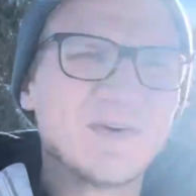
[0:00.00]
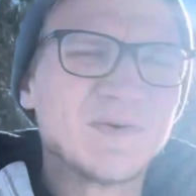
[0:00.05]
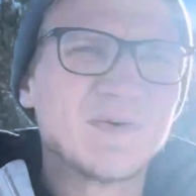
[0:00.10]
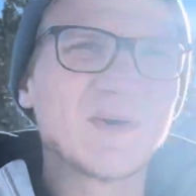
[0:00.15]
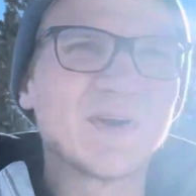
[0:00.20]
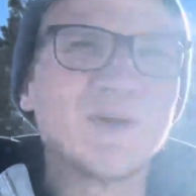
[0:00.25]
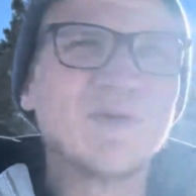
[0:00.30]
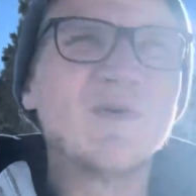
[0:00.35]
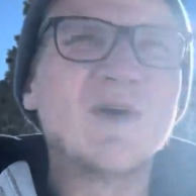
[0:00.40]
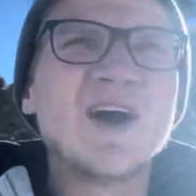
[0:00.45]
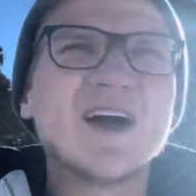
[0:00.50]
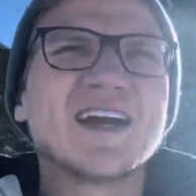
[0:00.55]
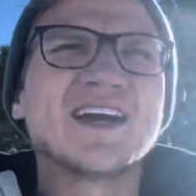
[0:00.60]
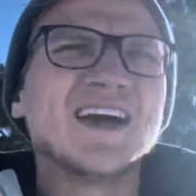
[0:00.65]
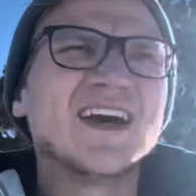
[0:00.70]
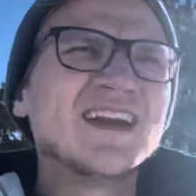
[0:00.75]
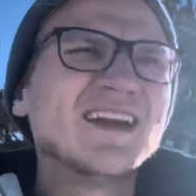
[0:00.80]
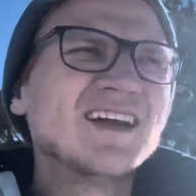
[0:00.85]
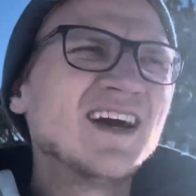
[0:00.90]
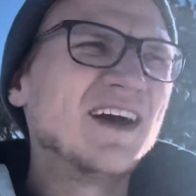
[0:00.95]
We're going to walk
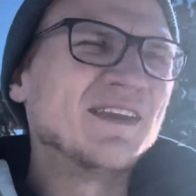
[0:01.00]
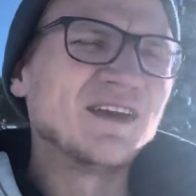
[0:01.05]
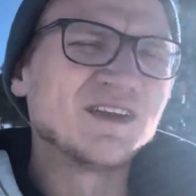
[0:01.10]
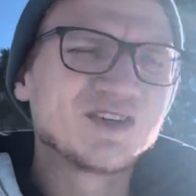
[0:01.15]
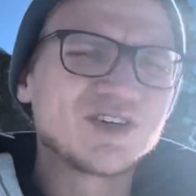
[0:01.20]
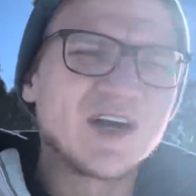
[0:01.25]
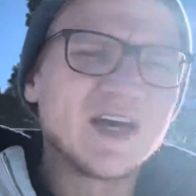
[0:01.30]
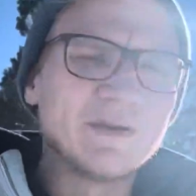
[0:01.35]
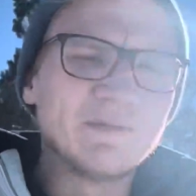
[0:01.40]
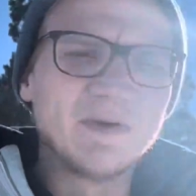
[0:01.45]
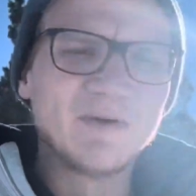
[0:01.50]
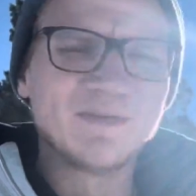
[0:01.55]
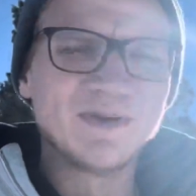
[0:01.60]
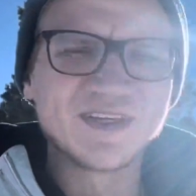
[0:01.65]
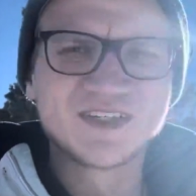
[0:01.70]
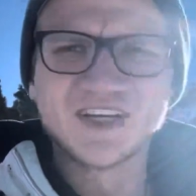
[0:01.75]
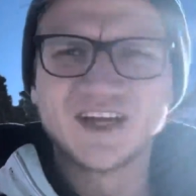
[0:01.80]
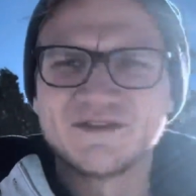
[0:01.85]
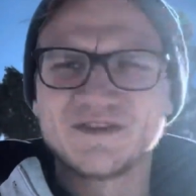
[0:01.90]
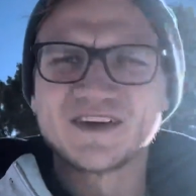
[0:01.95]
in and then try to put
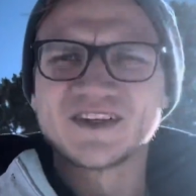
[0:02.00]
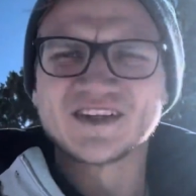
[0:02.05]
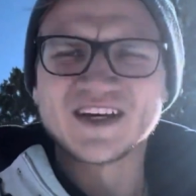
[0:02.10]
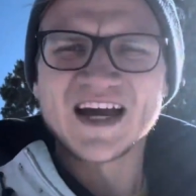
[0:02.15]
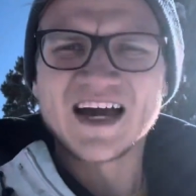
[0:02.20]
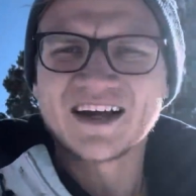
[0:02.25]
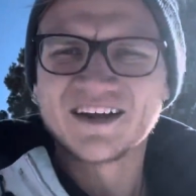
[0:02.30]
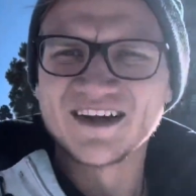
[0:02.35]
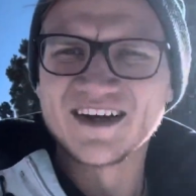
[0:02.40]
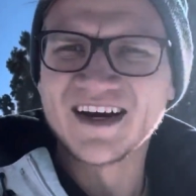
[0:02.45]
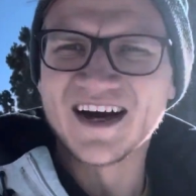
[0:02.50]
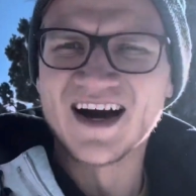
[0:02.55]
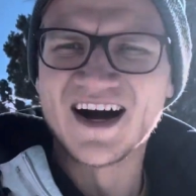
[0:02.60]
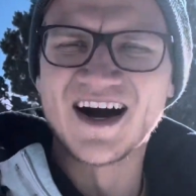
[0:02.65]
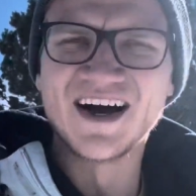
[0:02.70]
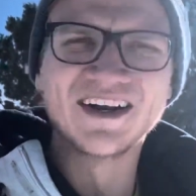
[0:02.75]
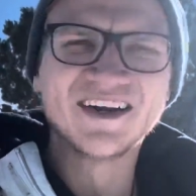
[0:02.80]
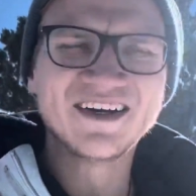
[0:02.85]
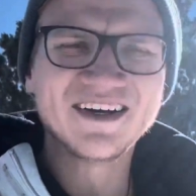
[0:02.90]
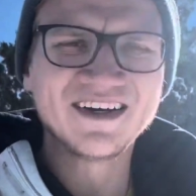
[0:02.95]
myself exactly
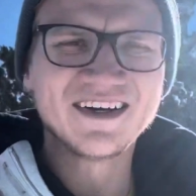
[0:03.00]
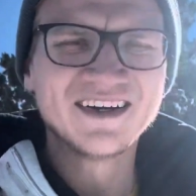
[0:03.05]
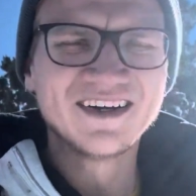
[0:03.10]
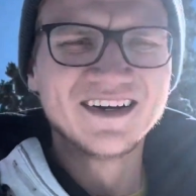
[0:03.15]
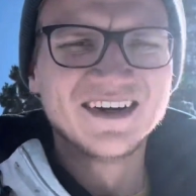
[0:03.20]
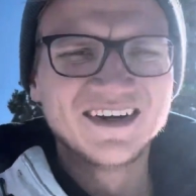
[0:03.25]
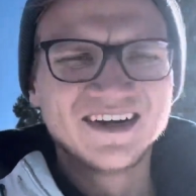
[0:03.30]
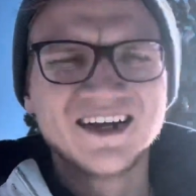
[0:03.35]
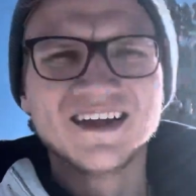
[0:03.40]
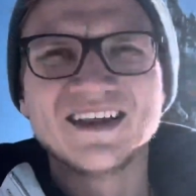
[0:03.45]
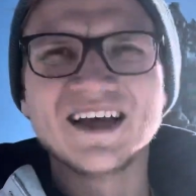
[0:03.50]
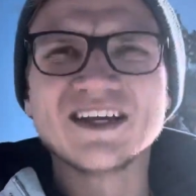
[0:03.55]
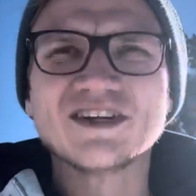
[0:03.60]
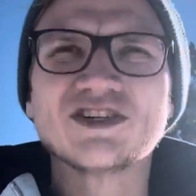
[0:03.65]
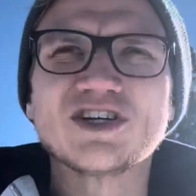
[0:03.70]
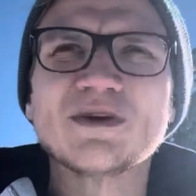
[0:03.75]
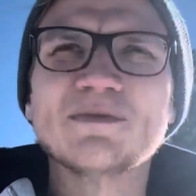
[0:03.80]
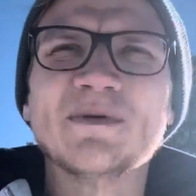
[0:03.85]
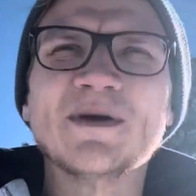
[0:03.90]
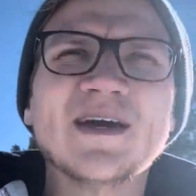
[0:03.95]
on that
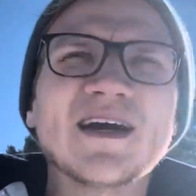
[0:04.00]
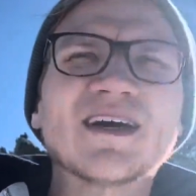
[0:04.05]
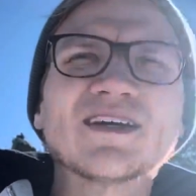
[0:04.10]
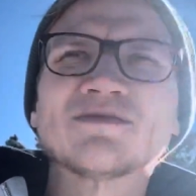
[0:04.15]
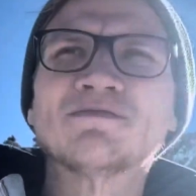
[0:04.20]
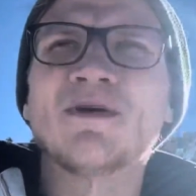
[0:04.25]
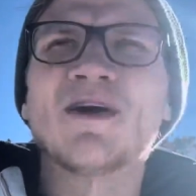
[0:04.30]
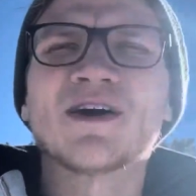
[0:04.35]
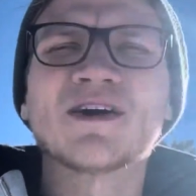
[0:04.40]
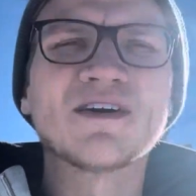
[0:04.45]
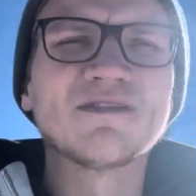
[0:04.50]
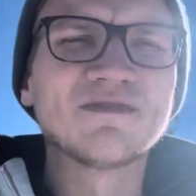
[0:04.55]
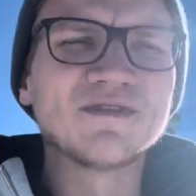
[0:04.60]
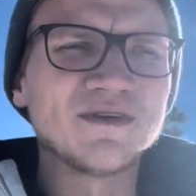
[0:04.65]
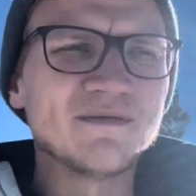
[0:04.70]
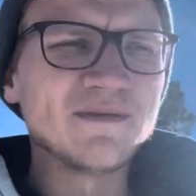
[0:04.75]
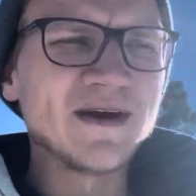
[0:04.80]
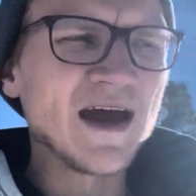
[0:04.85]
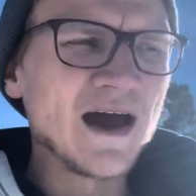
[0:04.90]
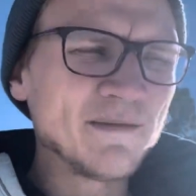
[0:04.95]
GPS marker for
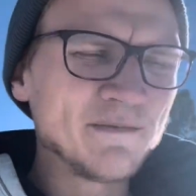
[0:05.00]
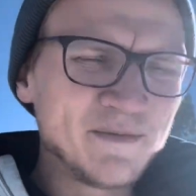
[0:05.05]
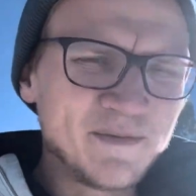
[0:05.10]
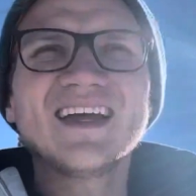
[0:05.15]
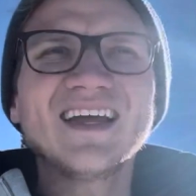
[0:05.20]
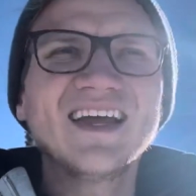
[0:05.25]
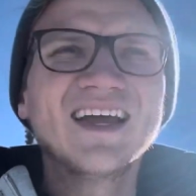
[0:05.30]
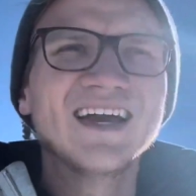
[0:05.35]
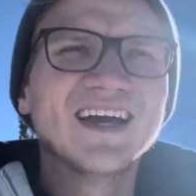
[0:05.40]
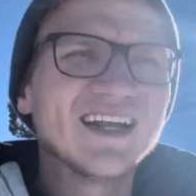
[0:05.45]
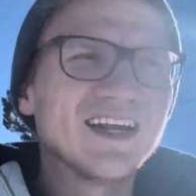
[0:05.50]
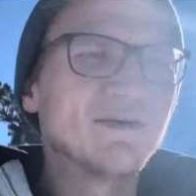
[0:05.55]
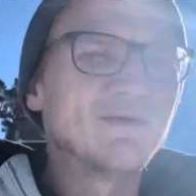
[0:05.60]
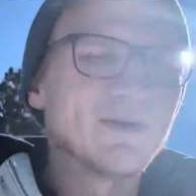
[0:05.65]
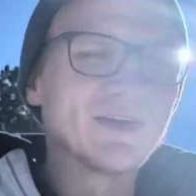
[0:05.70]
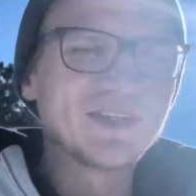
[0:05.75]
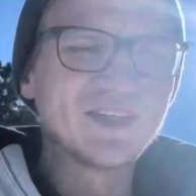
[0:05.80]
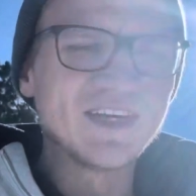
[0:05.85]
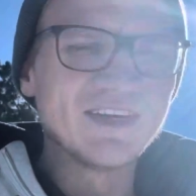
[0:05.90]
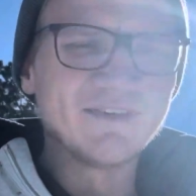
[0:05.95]
the map. And I
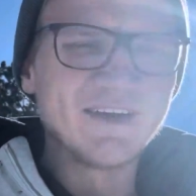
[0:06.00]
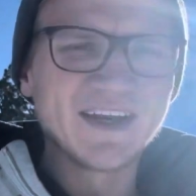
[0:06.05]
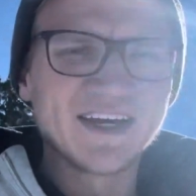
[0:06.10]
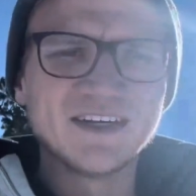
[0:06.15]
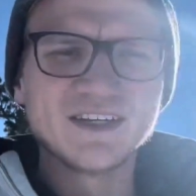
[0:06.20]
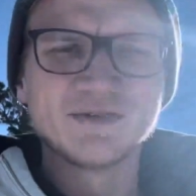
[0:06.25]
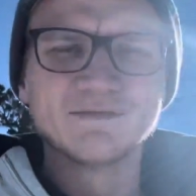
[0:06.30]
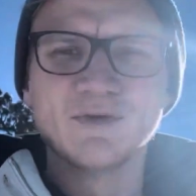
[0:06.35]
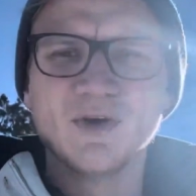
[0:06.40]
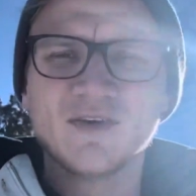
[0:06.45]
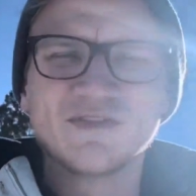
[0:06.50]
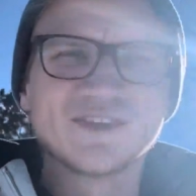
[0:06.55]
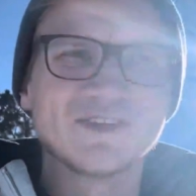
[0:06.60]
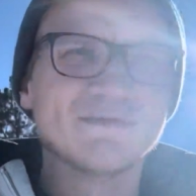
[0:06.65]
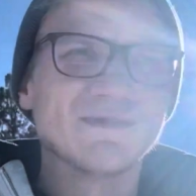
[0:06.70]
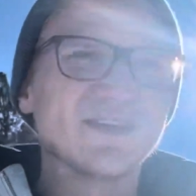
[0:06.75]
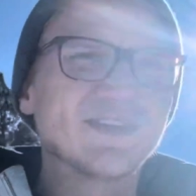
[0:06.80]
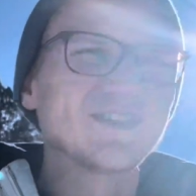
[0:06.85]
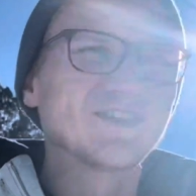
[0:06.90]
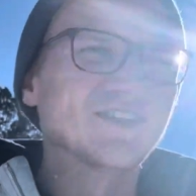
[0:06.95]
want to see if I can just move some
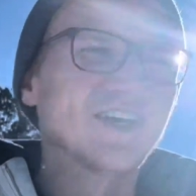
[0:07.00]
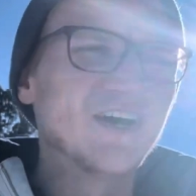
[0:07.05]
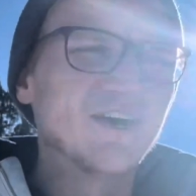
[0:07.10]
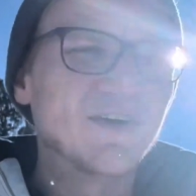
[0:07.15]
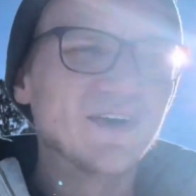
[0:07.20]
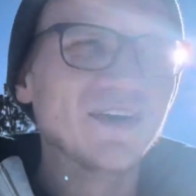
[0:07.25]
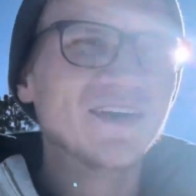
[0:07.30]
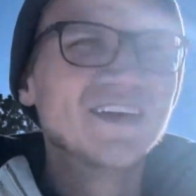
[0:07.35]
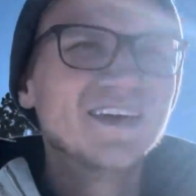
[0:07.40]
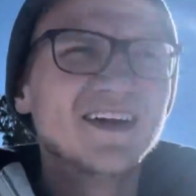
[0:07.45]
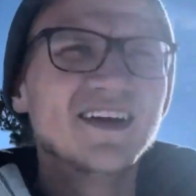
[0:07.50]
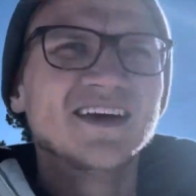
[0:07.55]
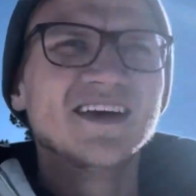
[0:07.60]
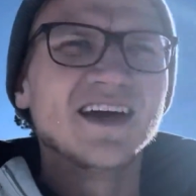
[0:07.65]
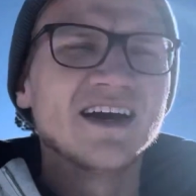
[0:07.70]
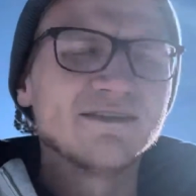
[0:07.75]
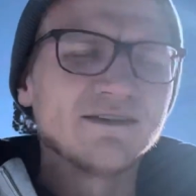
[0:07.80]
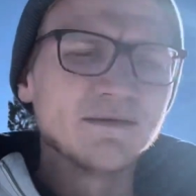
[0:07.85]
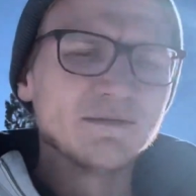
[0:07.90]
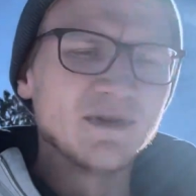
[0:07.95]
of the snow, and
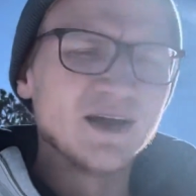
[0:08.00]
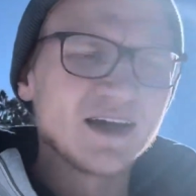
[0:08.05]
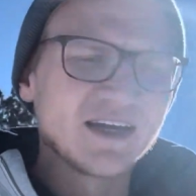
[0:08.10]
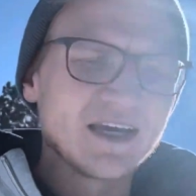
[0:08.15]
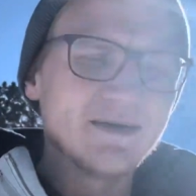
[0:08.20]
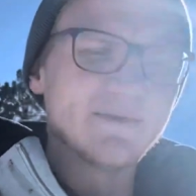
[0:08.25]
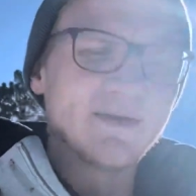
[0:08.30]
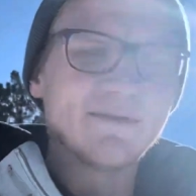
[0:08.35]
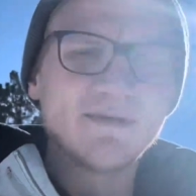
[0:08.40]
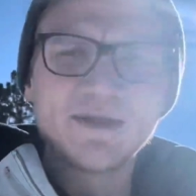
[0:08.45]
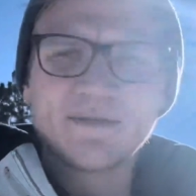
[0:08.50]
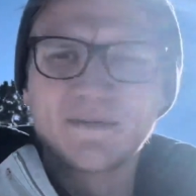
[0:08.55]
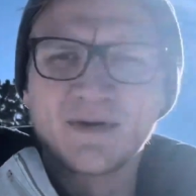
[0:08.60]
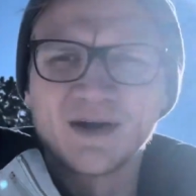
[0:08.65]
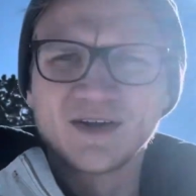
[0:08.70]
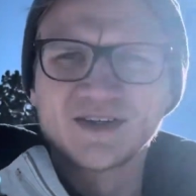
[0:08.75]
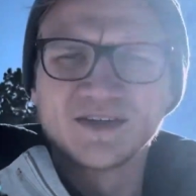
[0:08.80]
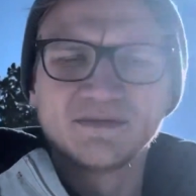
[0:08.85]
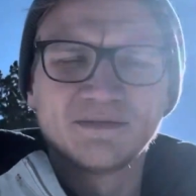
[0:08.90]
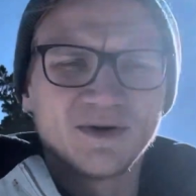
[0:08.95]
if I'm lucky, maybe the
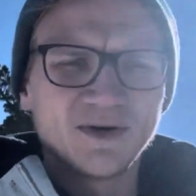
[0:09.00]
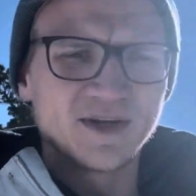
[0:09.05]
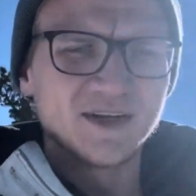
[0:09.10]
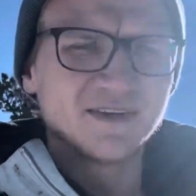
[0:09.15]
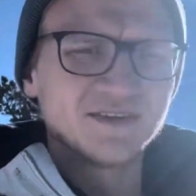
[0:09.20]
person put it